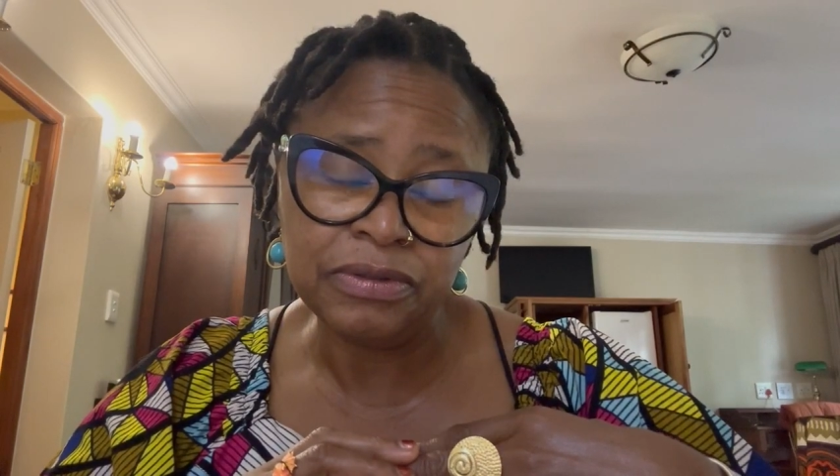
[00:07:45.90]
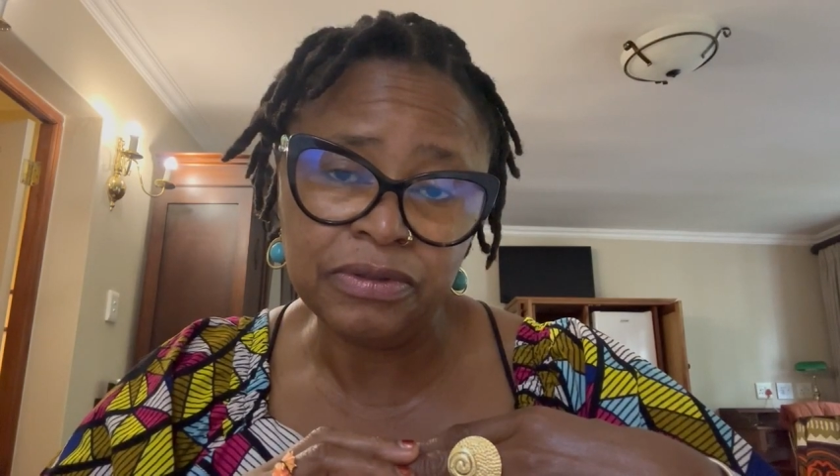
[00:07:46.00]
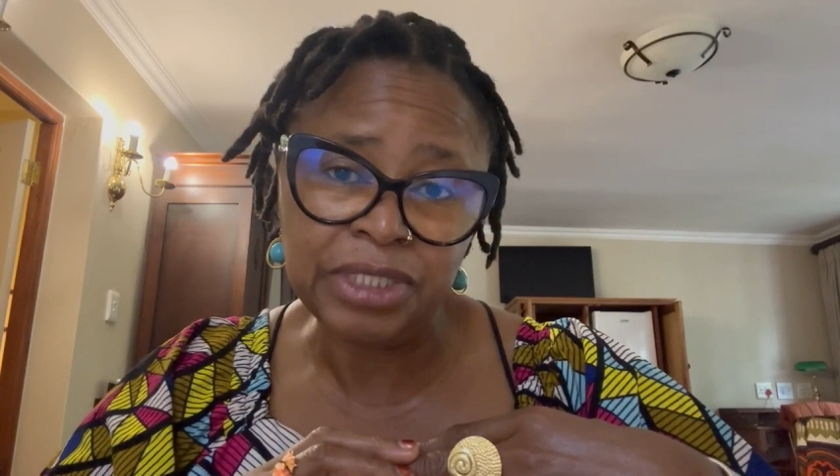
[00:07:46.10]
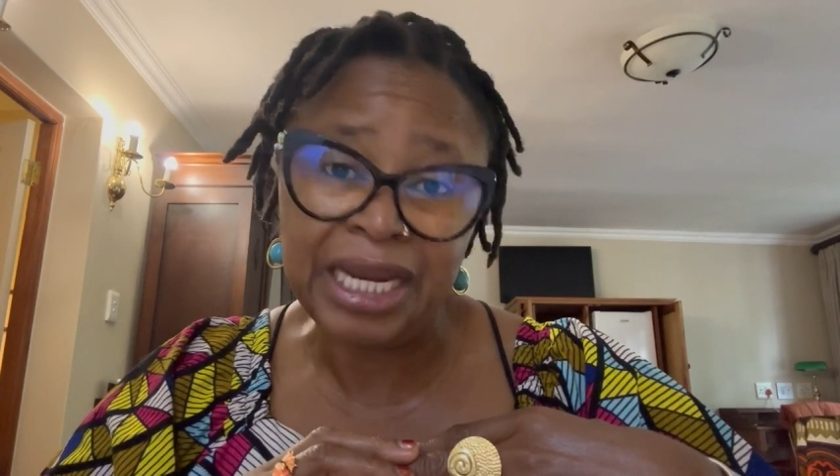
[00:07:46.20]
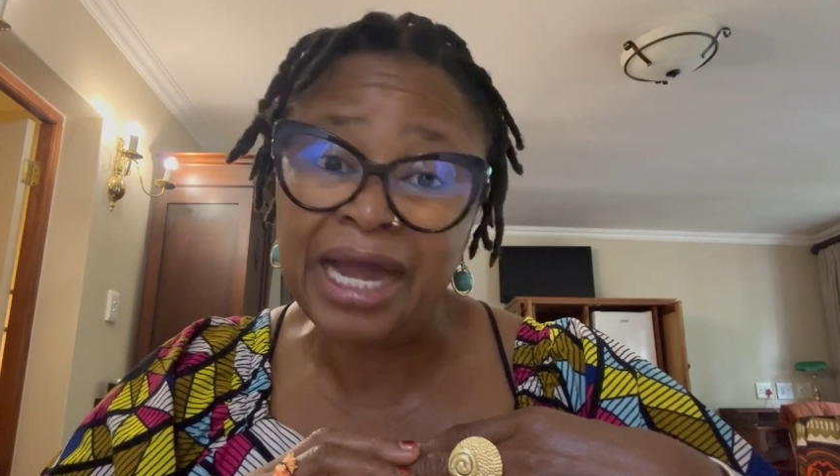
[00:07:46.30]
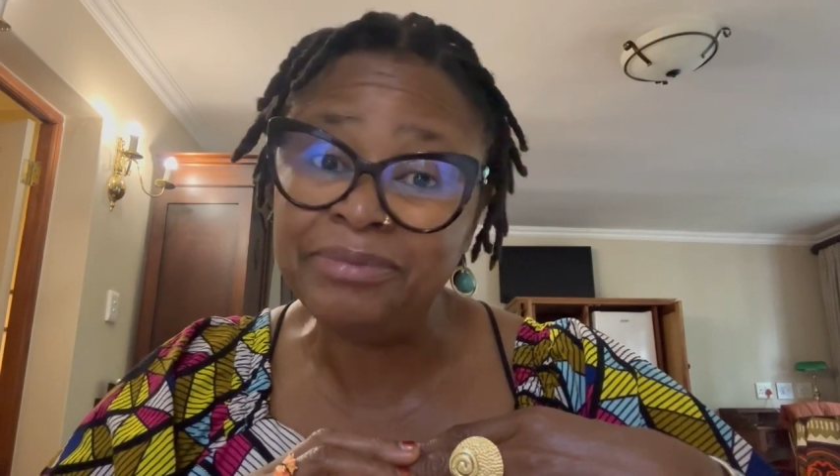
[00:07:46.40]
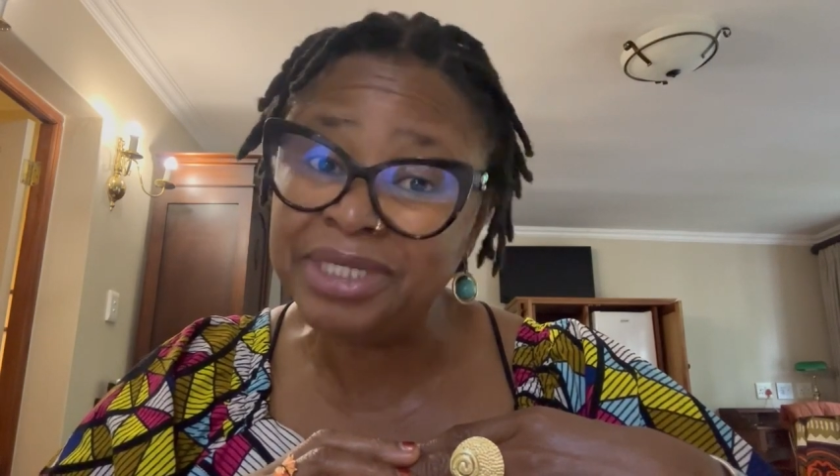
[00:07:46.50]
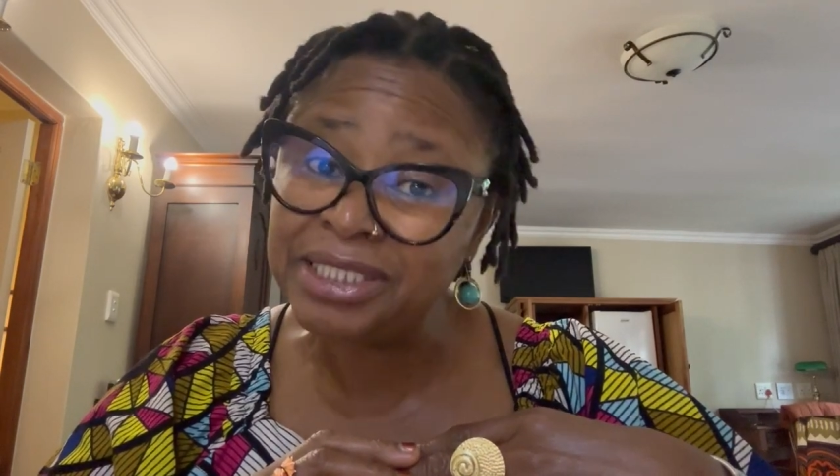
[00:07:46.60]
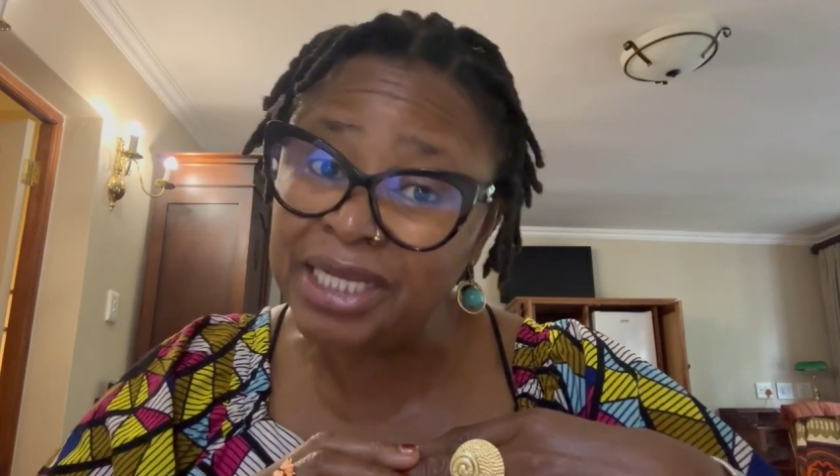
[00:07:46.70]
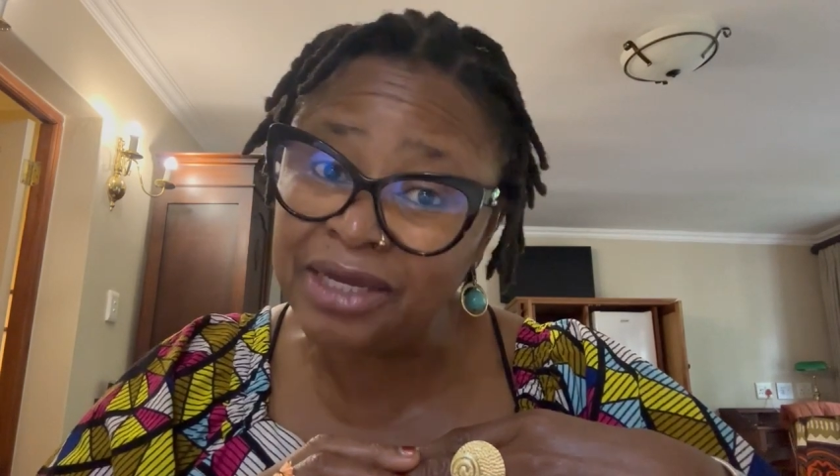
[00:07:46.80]
then I
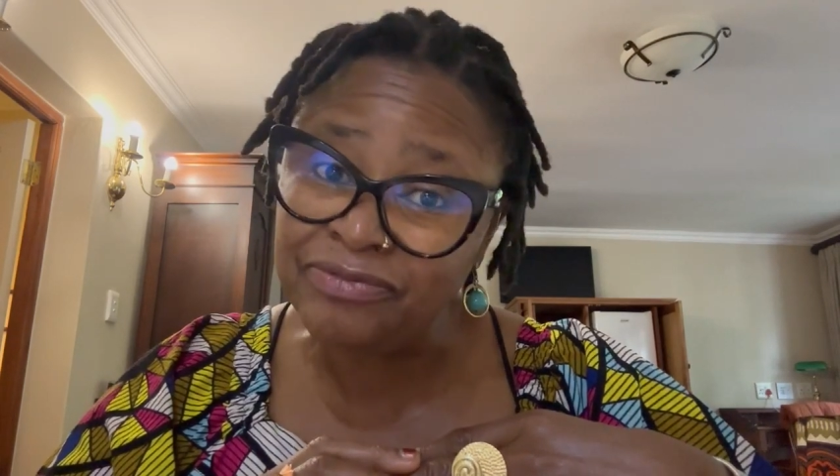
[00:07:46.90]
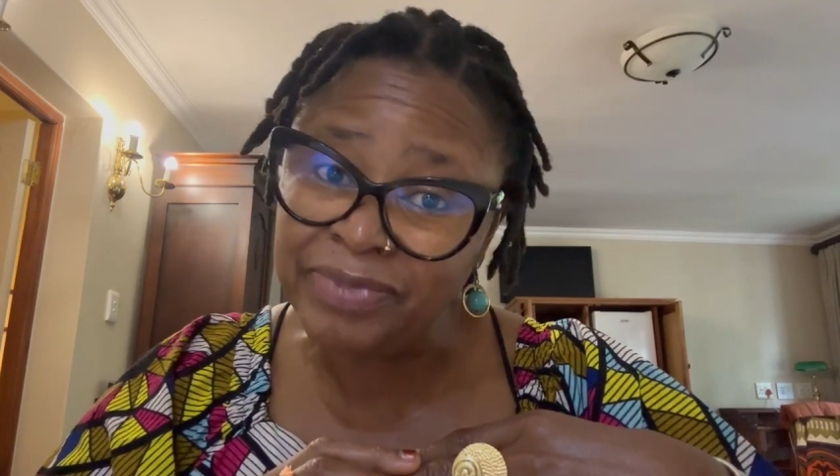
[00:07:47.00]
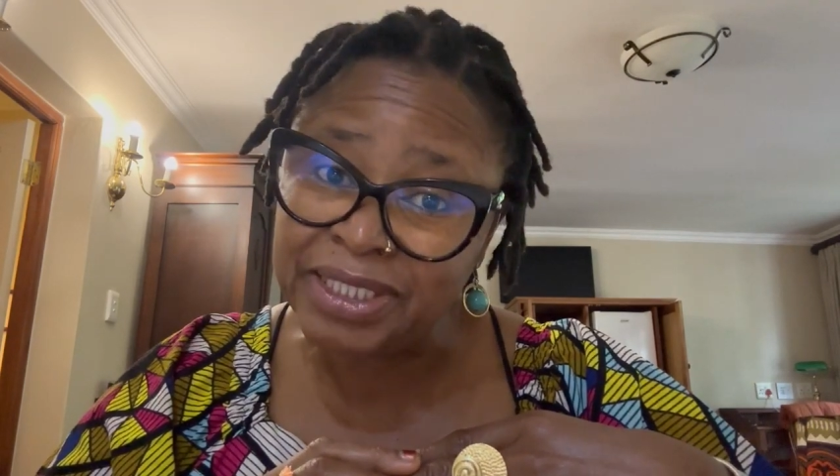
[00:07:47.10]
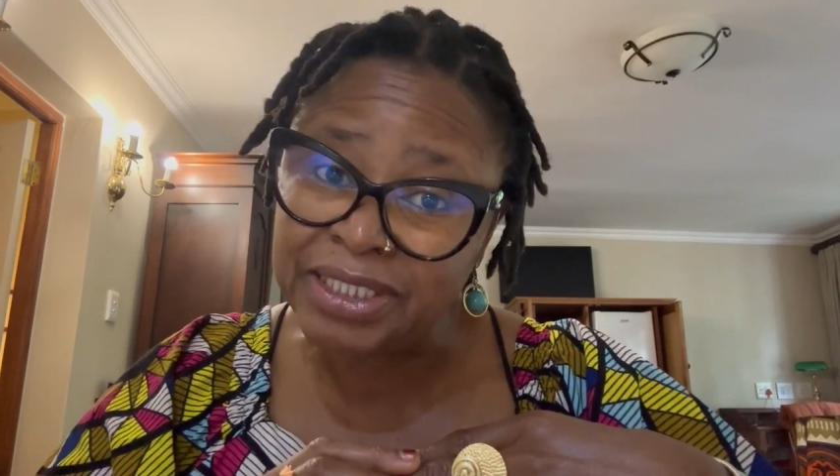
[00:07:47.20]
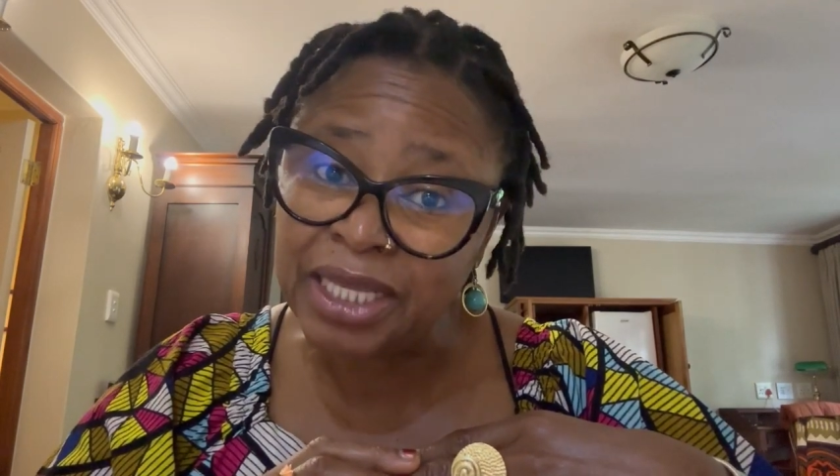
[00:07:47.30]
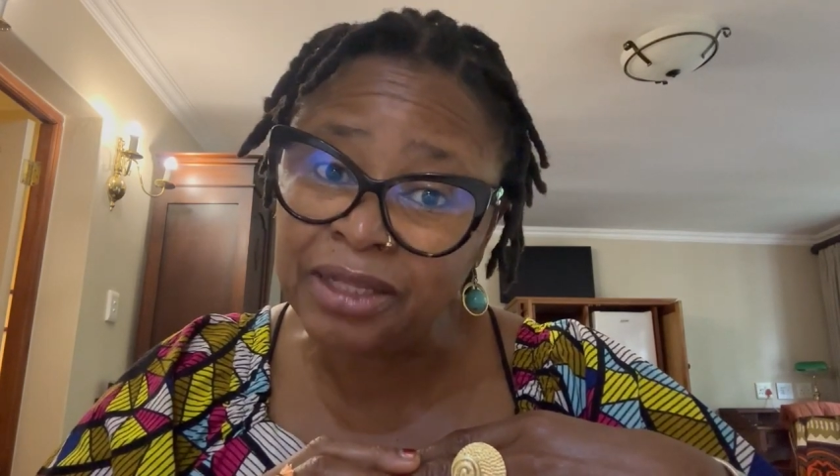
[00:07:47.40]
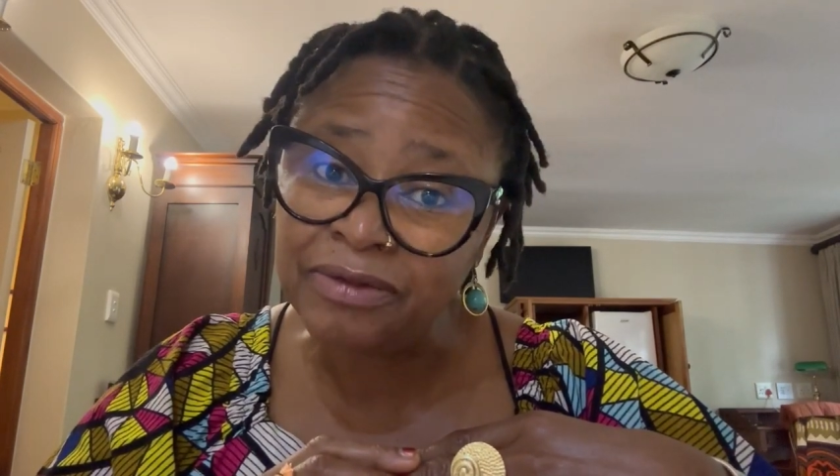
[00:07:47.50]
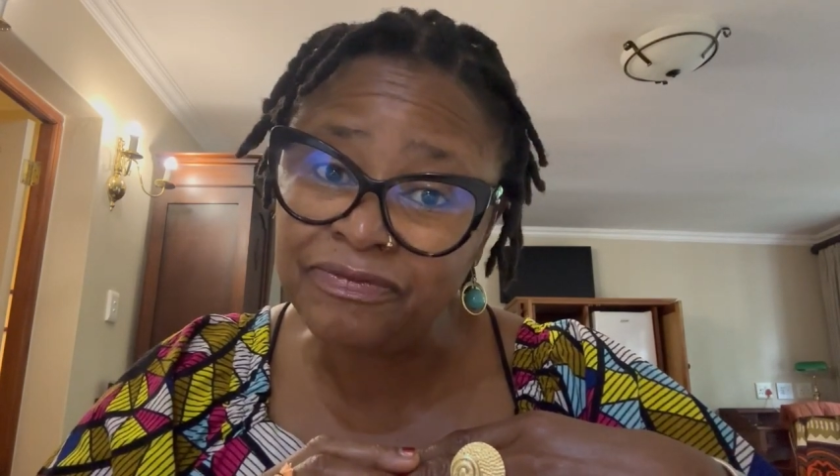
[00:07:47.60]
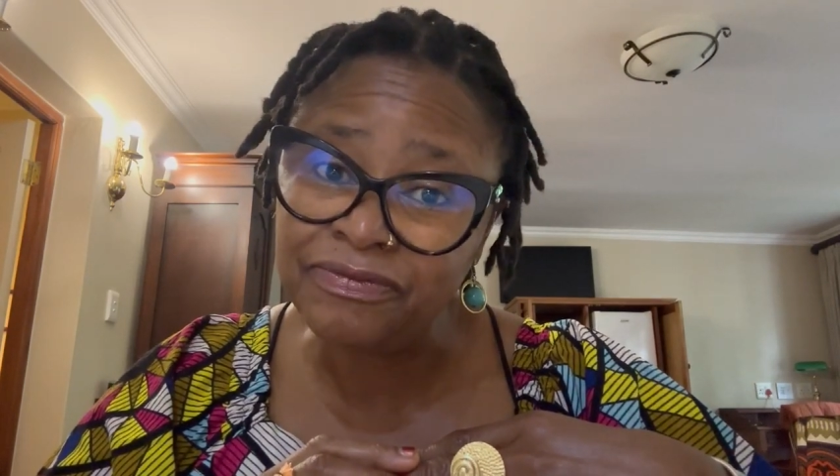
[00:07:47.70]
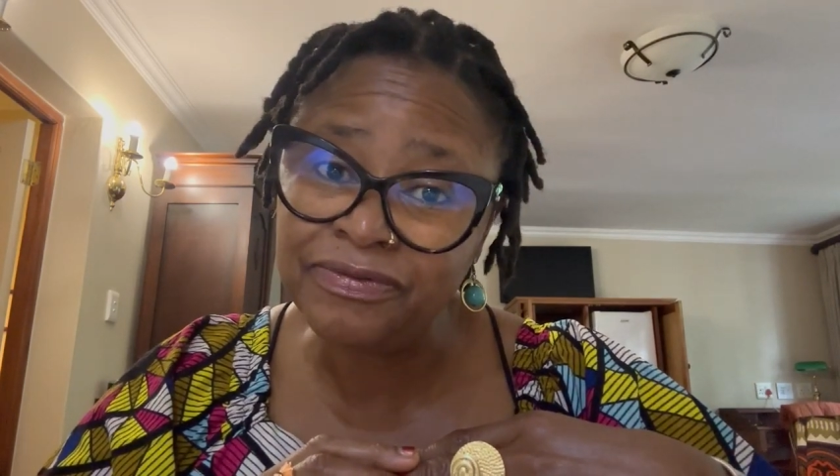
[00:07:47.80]
must love
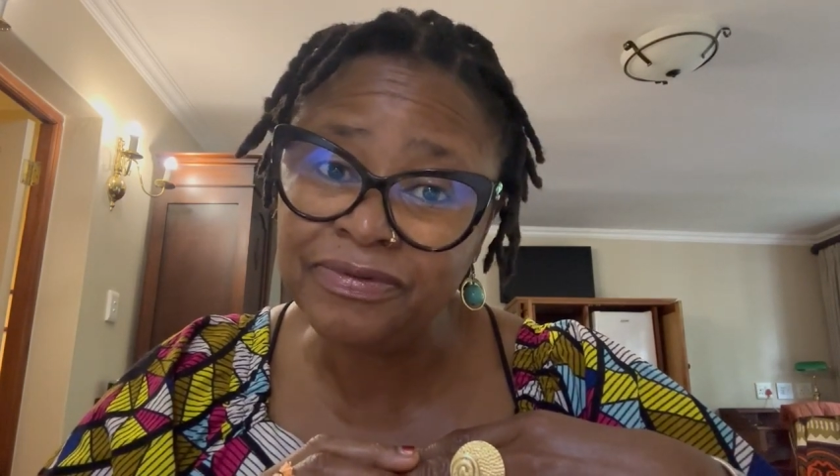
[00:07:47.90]
myself.